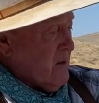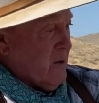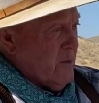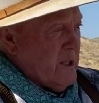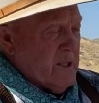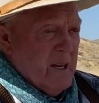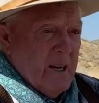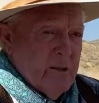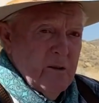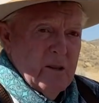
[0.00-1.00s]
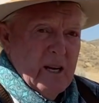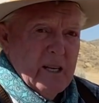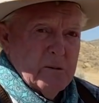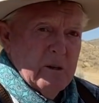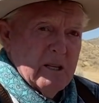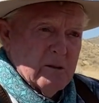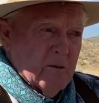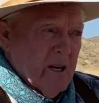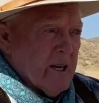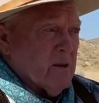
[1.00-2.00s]
The reason I do that is because
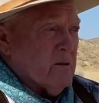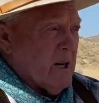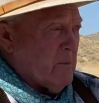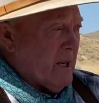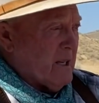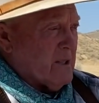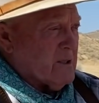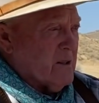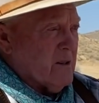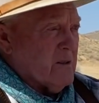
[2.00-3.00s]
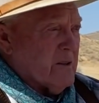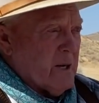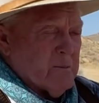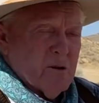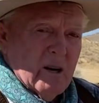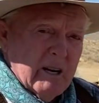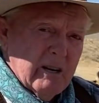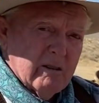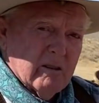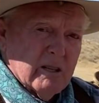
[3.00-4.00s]
when I go out making a circle and I'm
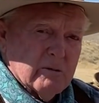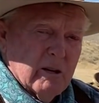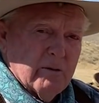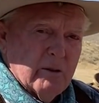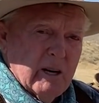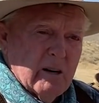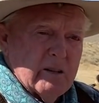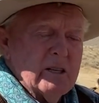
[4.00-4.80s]
trotting across rough ground,